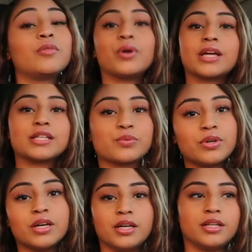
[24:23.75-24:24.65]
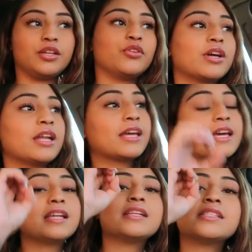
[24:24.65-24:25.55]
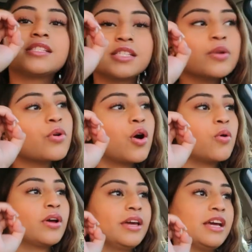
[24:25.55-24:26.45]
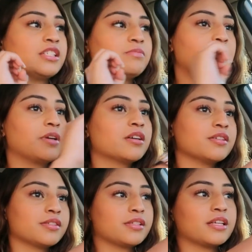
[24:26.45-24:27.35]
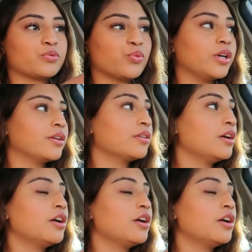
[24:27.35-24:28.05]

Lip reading: Well, guess what, honey? You're gonna get zero engagement, because guess what?